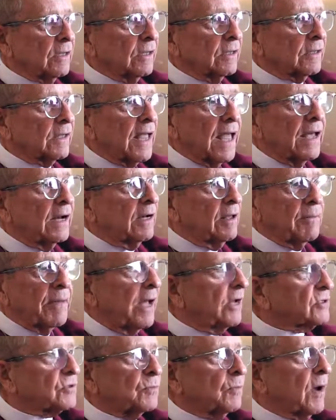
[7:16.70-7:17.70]
can't
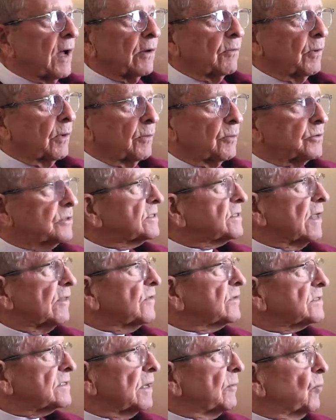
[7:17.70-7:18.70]
imagine why we would say the
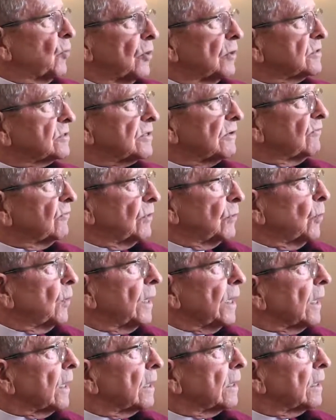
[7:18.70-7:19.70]
same words every
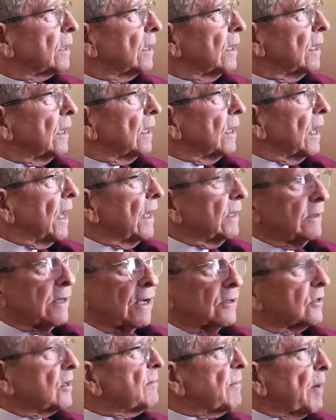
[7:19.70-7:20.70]
week and
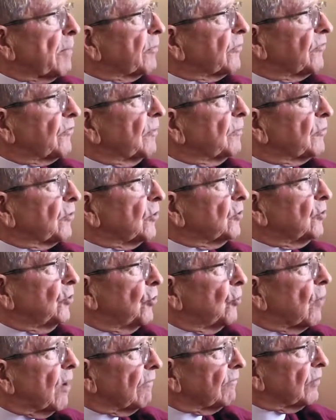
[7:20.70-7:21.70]
not come up with something
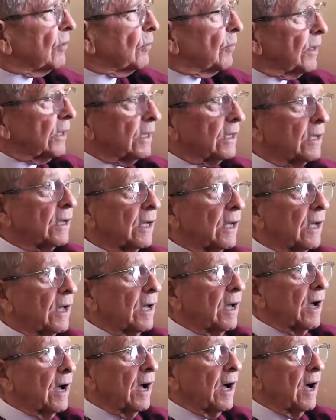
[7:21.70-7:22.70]
new every week.
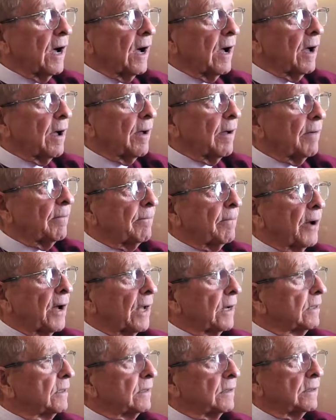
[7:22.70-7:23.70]
Uh,
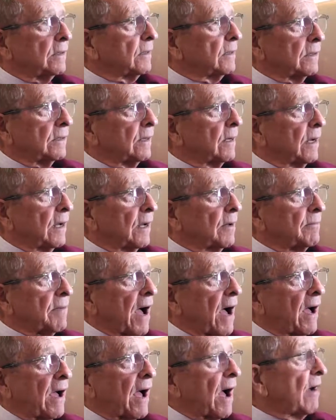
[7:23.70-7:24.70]
but uh,
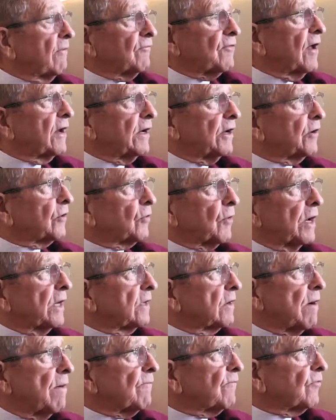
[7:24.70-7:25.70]
I, I, find it a great
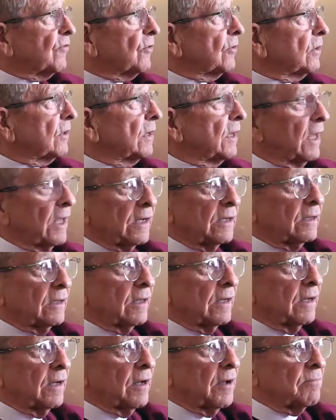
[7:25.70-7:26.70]
comfort and.
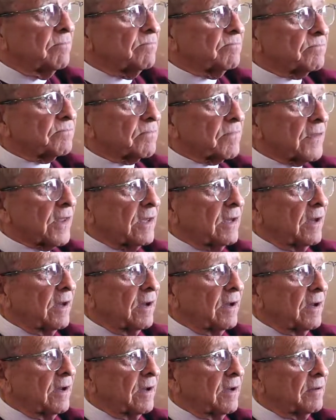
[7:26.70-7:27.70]
Um,
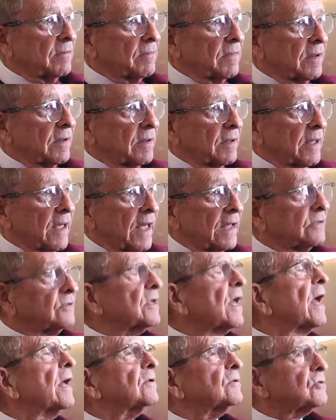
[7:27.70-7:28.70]
uh, and,
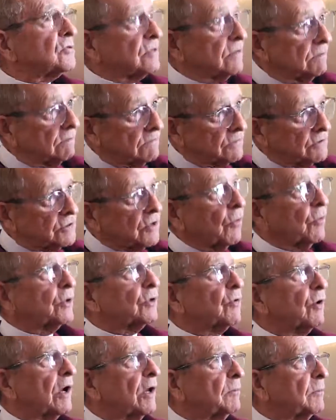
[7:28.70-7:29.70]
and so
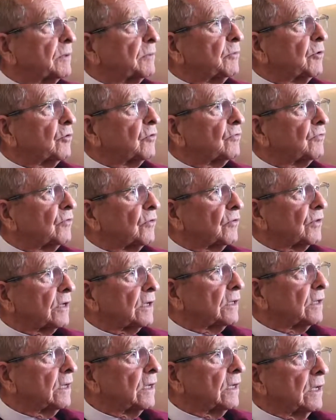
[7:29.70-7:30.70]
incredibly beautiful that
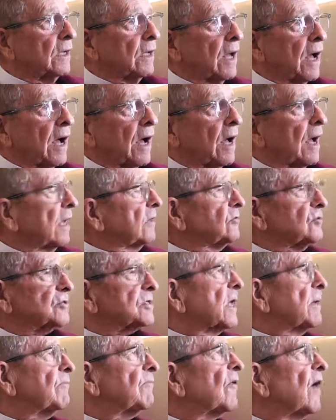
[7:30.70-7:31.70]
I, I just
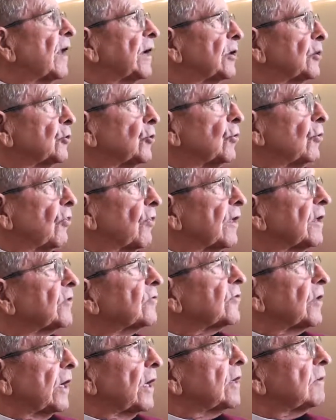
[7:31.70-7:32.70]
keep finding new
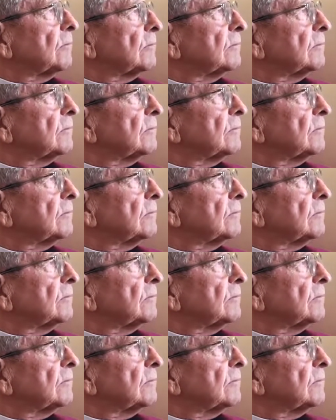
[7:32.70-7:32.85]
things in it.